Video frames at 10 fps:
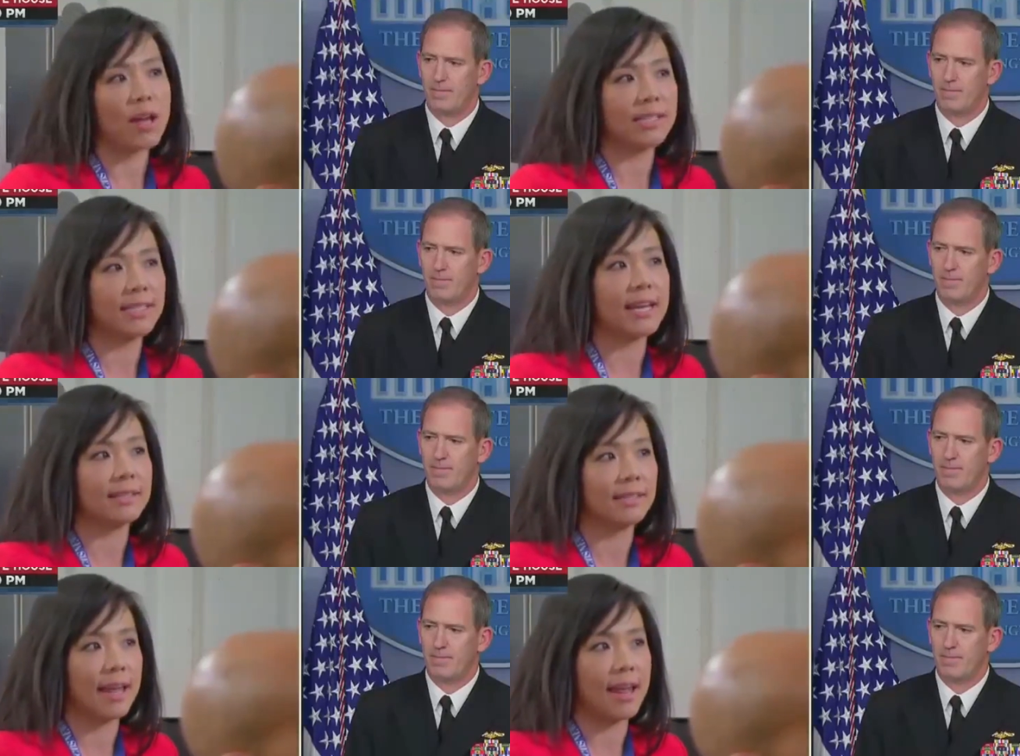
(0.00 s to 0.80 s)
Speaker 1: states
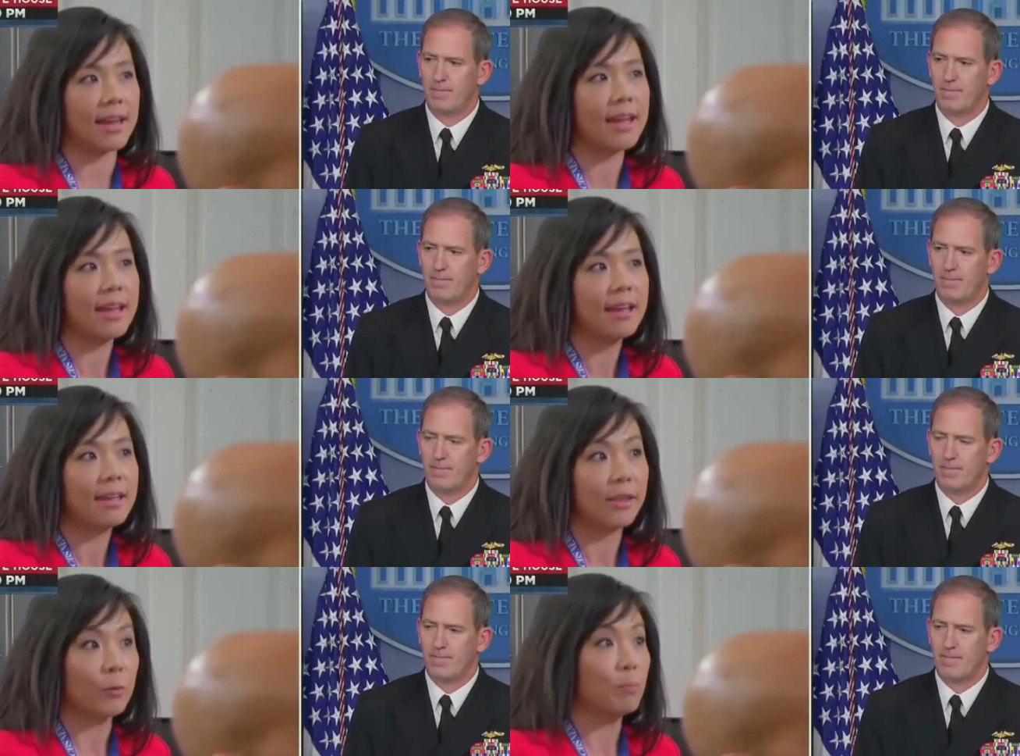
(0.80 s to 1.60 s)
say
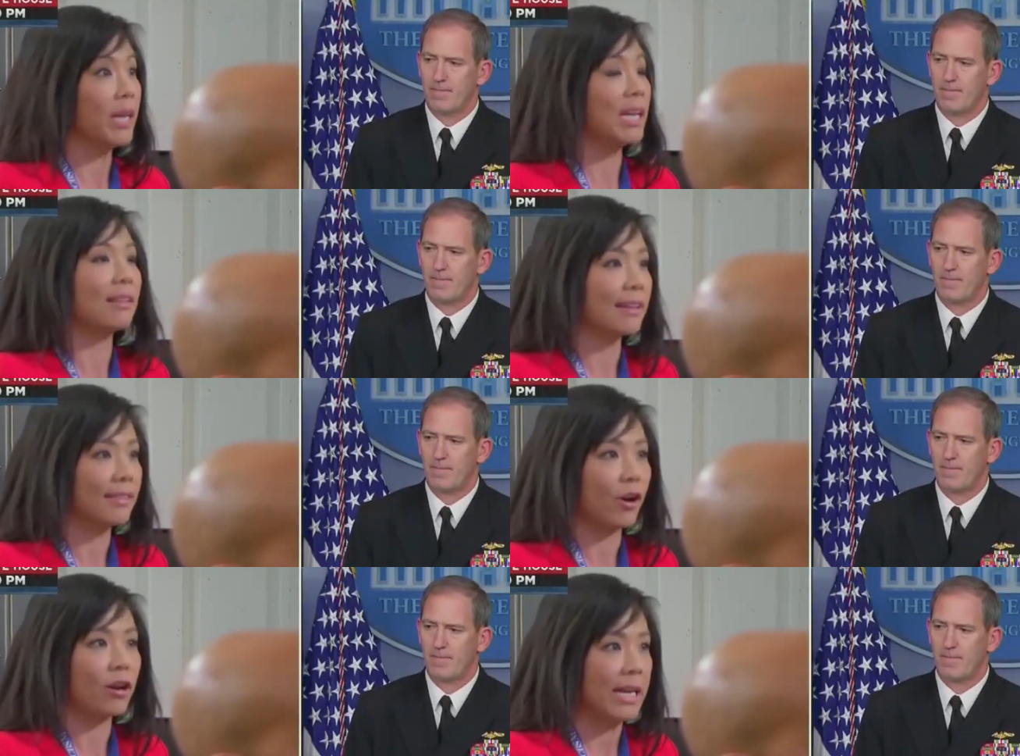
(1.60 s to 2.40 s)
they're bidding like they're
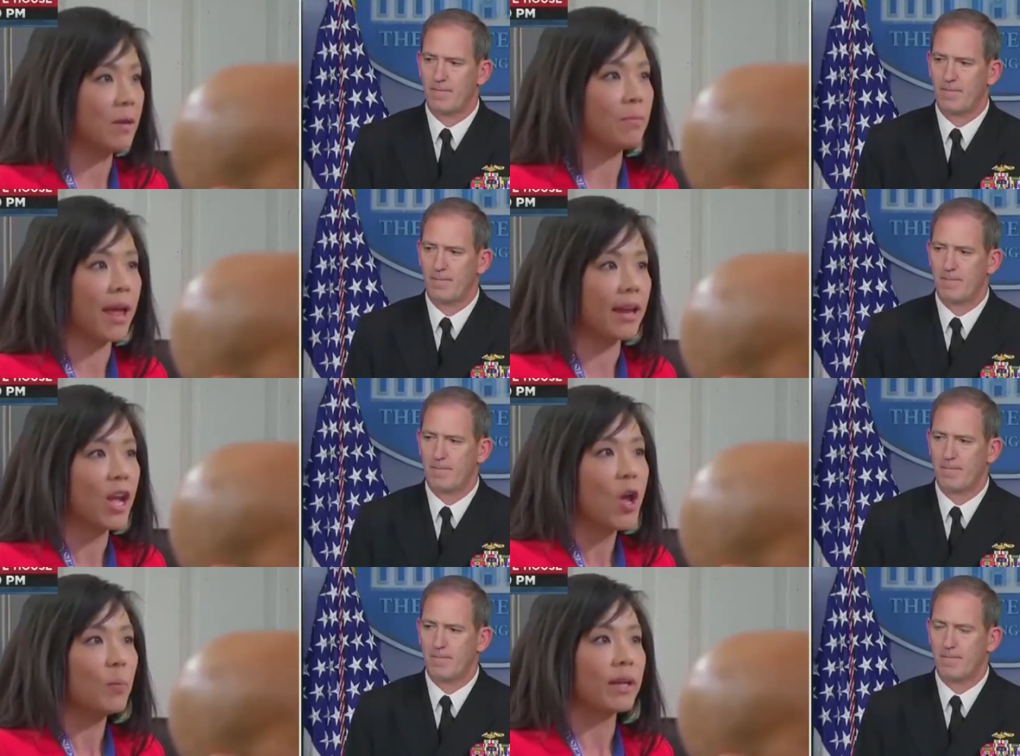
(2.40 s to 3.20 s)
on eBay
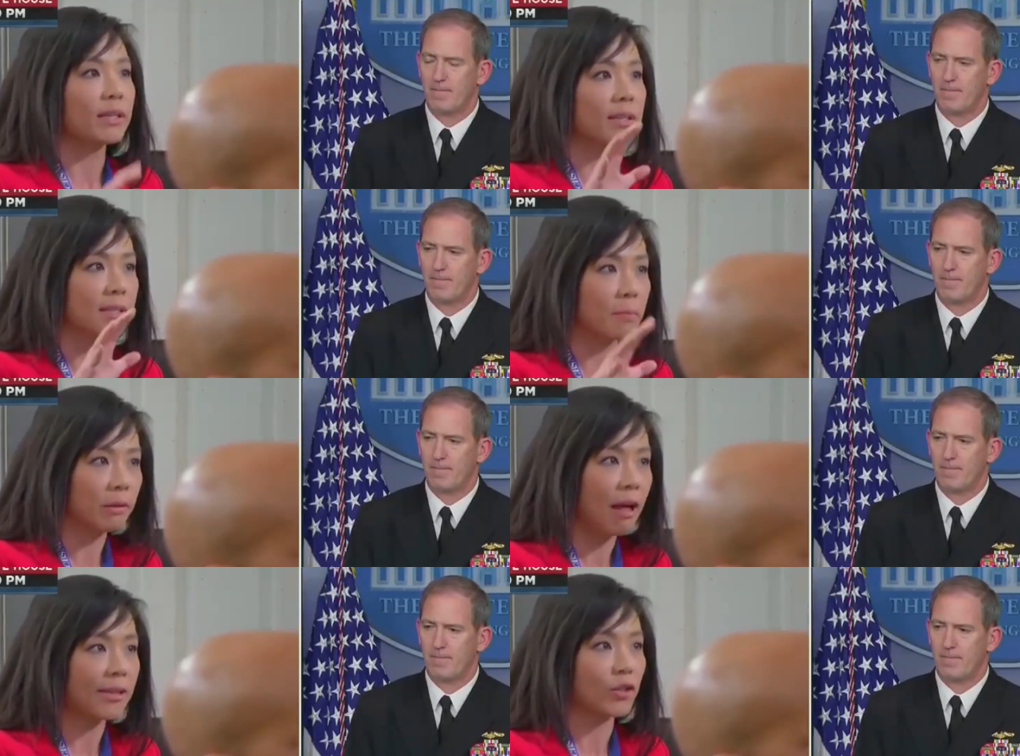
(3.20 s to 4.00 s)
because the
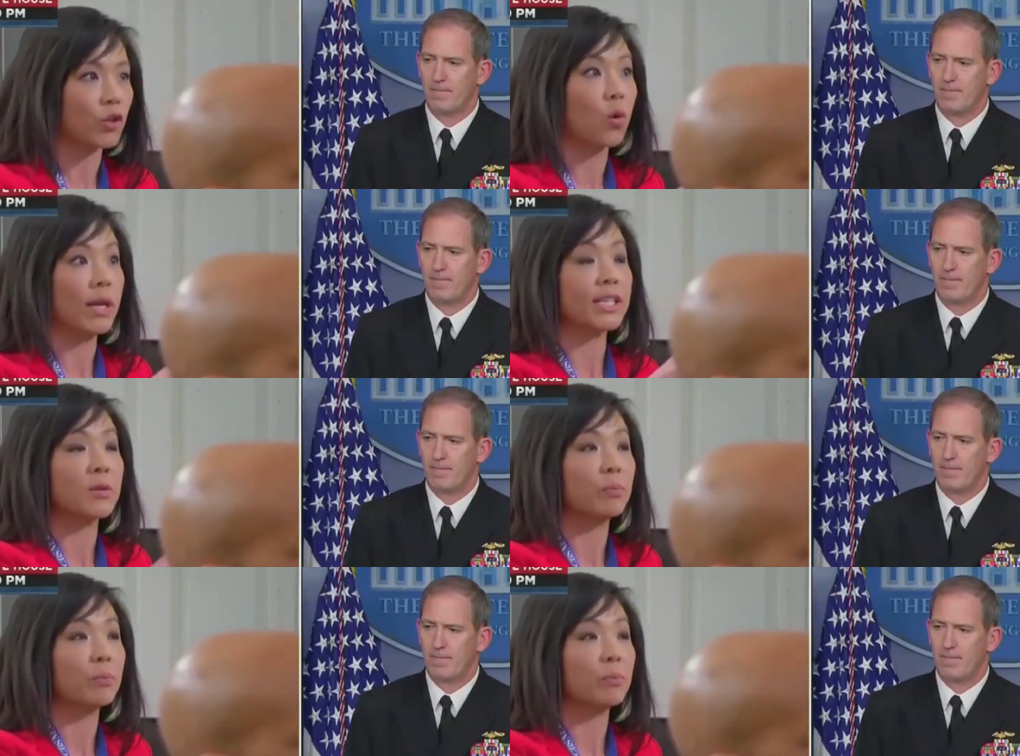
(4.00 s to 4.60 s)
supplies are going to the